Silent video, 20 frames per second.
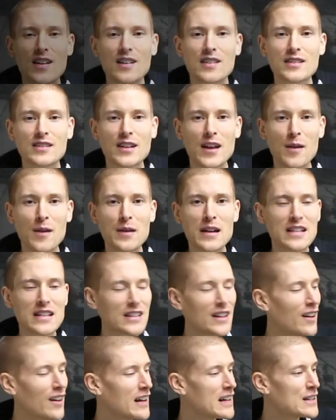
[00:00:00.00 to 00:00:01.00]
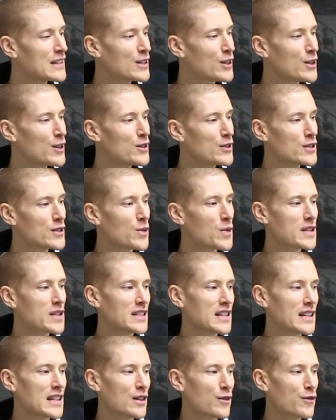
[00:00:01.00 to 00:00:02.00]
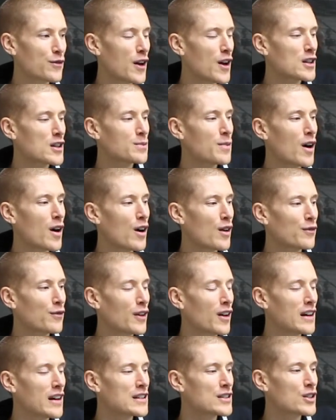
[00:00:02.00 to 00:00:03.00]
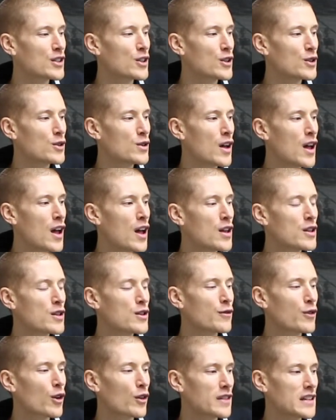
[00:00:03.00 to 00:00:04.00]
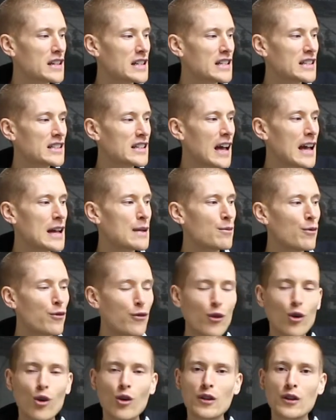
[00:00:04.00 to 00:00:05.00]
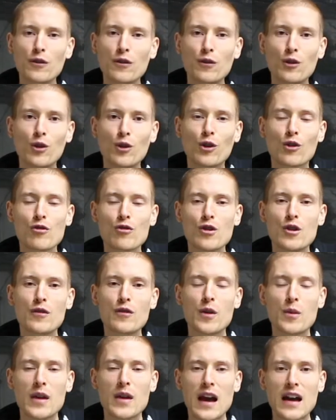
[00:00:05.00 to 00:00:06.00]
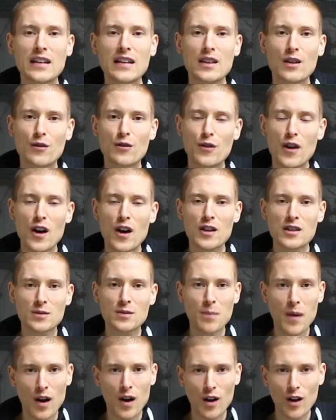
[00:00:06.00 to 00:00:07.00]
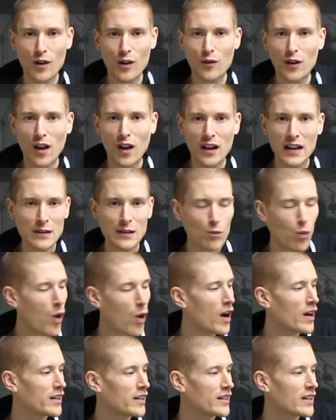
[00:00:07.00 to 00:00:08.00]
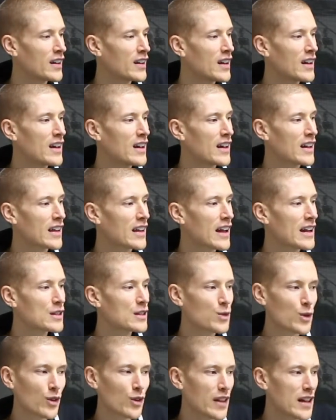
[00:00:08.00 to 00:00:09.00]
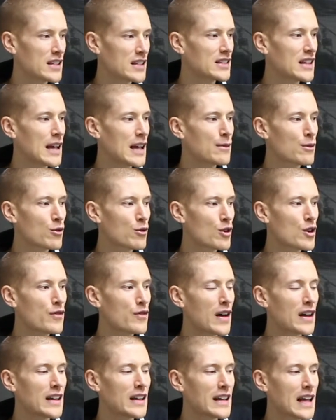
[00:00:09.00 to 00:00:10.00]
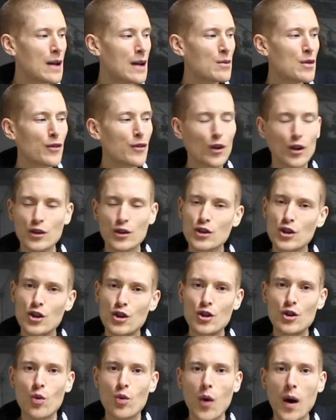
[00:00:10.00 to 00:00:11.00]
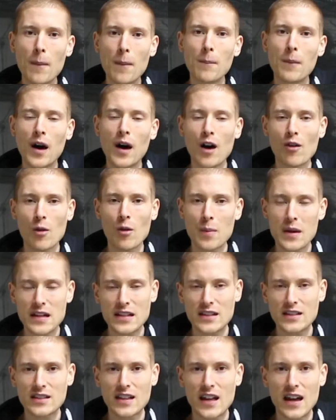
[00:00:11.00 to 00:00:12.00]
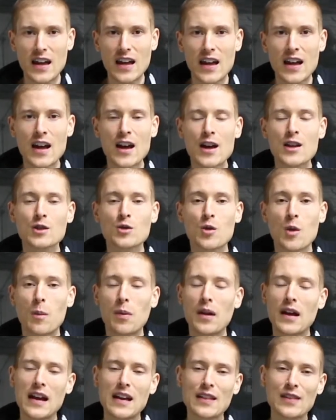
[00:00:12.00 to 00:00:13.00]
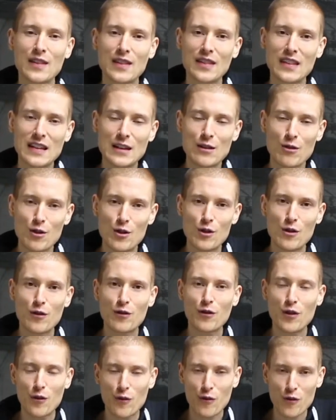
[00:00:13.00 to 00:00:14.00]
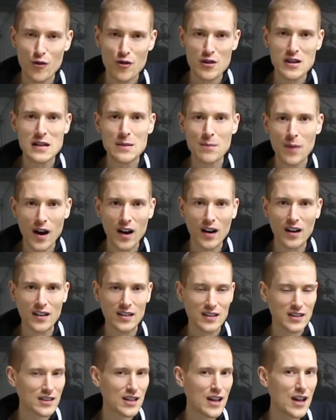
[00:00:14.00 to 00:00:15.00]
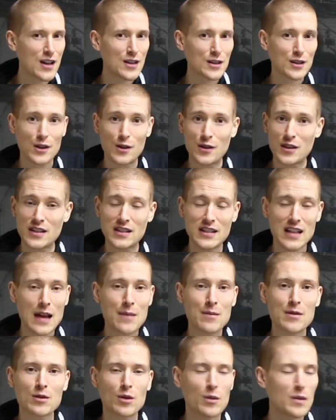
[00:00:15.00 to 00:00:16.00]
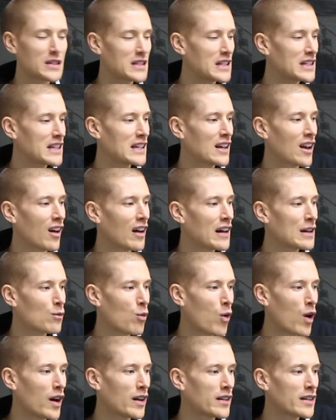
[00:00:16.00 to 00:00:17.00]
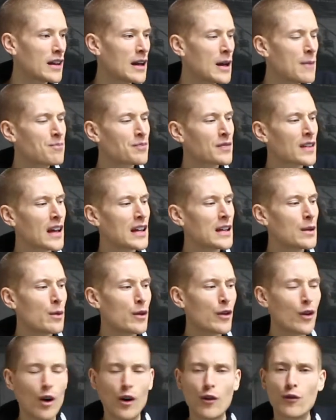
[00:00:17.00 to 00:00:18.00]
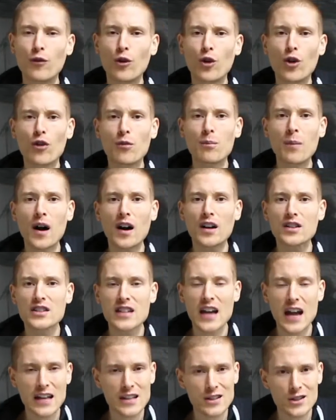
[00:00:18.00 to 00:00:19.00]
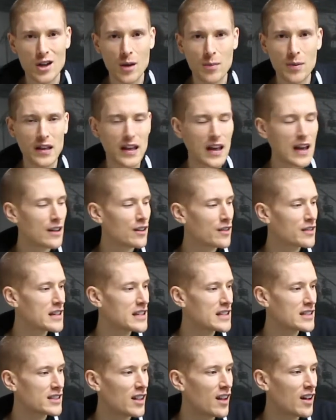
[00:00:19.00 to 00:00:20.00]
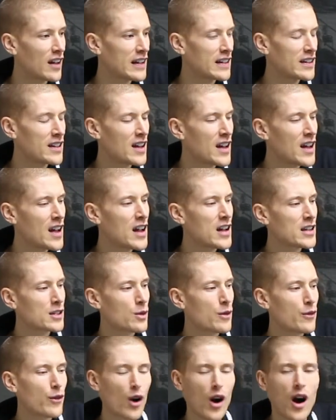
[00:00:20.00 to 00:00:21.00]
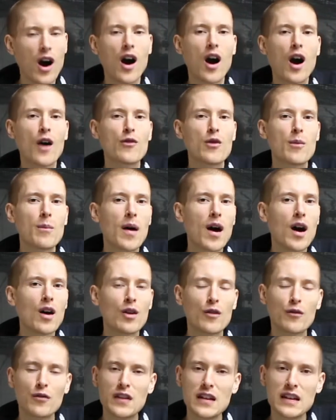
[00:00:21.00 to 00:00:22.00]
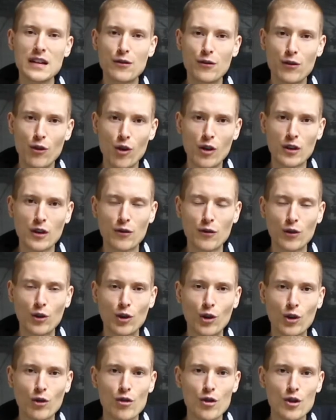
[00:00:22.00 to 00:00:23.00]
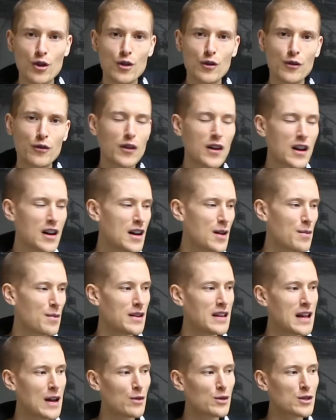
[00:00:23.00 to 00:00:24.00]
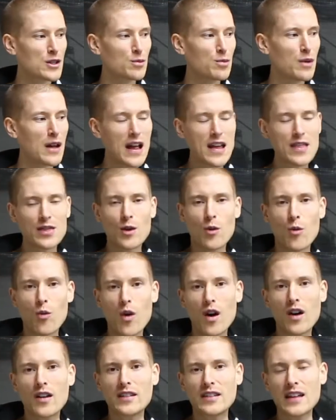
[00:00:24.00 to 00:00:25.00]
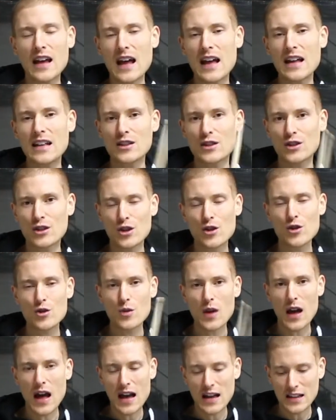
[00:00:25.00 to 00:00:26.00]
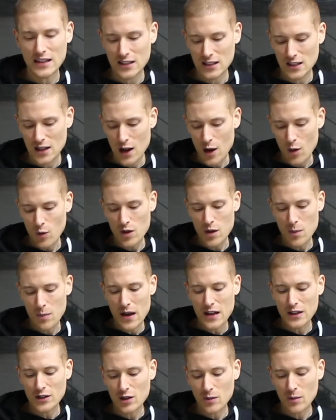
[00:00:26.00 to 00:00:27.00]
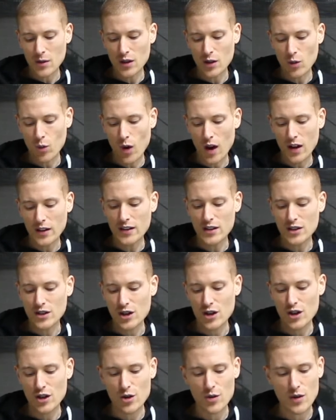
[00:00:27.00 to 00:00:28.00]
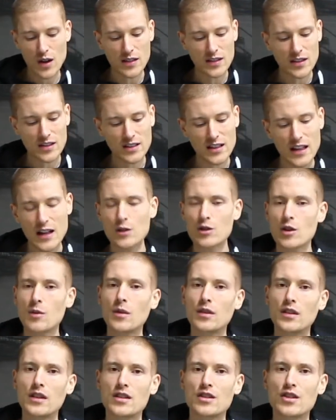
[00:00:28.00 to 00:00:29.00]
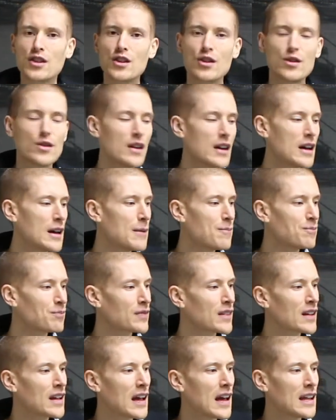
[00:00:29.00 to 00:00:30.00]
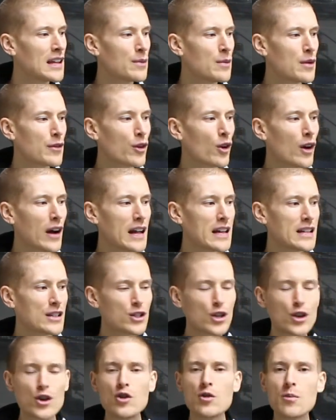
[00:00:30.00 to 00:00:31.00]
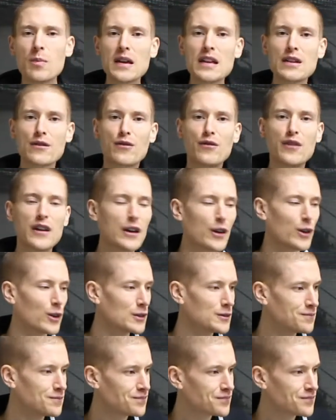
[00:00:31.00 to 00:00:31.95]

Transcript: So coming into line 2, so you can see in the first bar of line 2, you've got the same 4 on the floor groove that we had in the first bar of line 1. Okay, so we've got that same groove, and again we've got 2 1-bar repeats there, so we're playing the groove for 3 bars. So the same as what we did in line 1, and then we've got a 4th bar change up again on this line, so we've got half a bar of the 4 on the floor groove, but now we're just playing the 1 and 2 and, with the bass drum on the 1 and 2 and the snare drum on the 2. And then we've got a 2-beat fill.